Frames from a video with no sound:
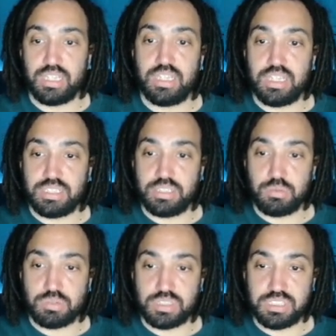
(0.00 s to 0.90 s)
is
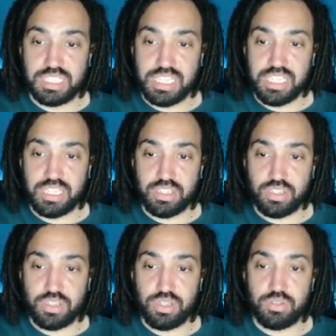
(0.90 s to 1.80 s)
equal to t
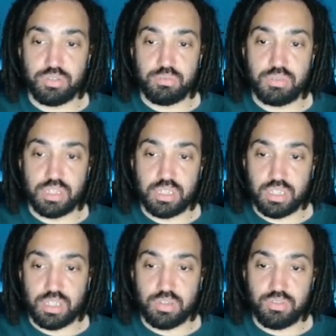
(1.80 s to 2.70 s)
cubed
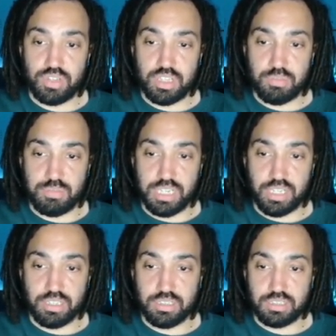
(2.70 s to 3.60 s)
over a million.